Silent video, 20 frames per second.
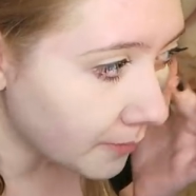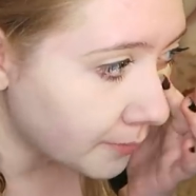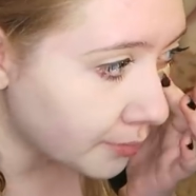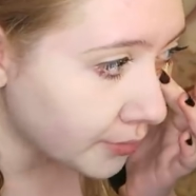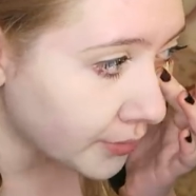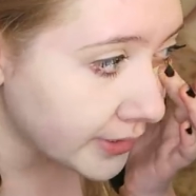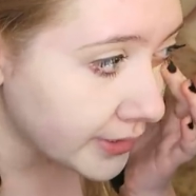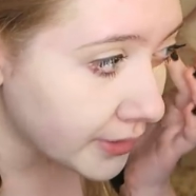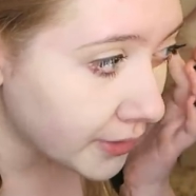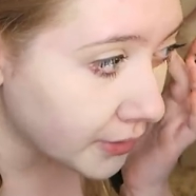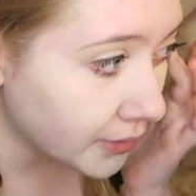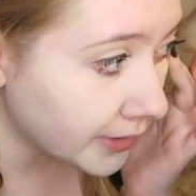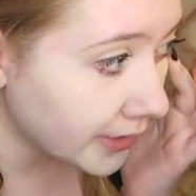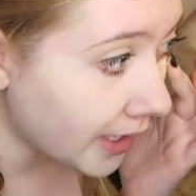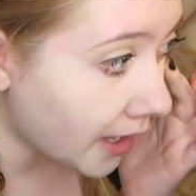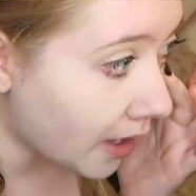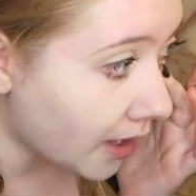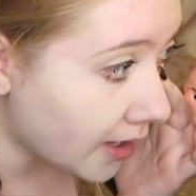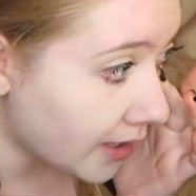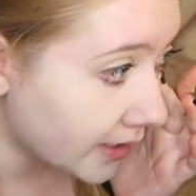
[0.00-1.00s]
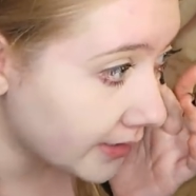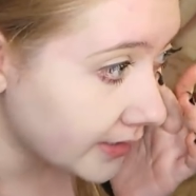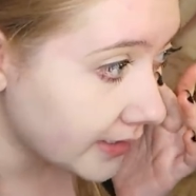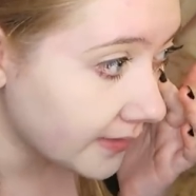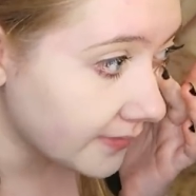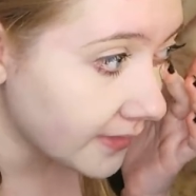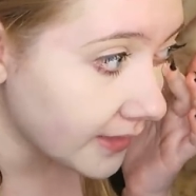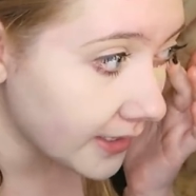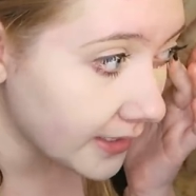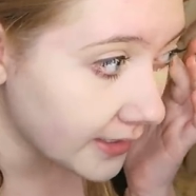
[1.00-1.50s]
pretty early on
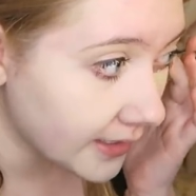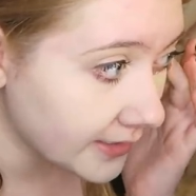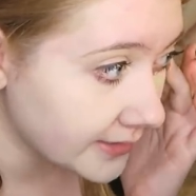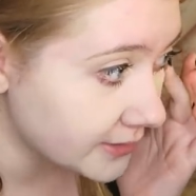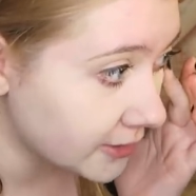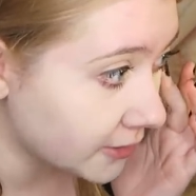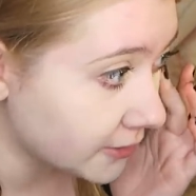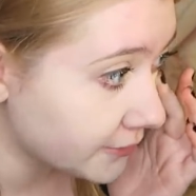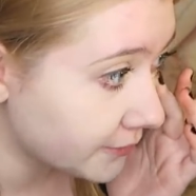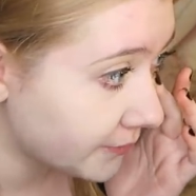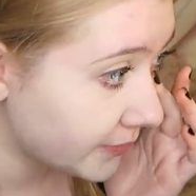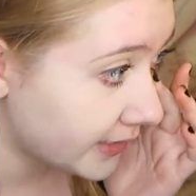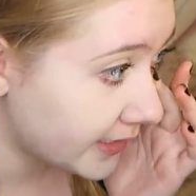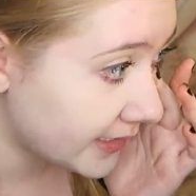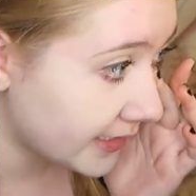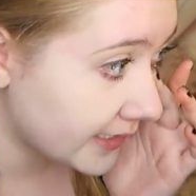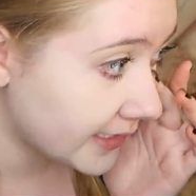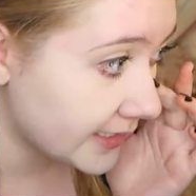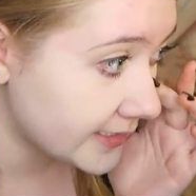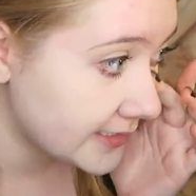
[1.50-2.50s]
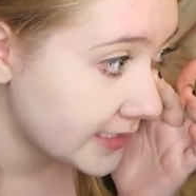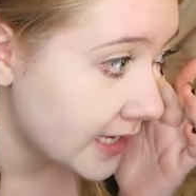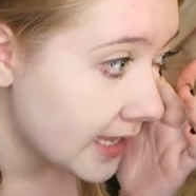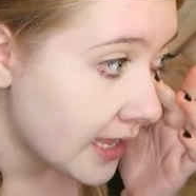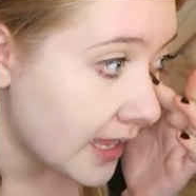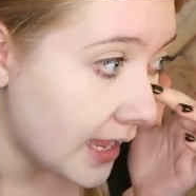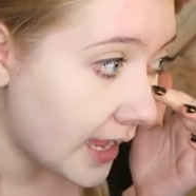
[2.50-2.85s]
and then I started reading it.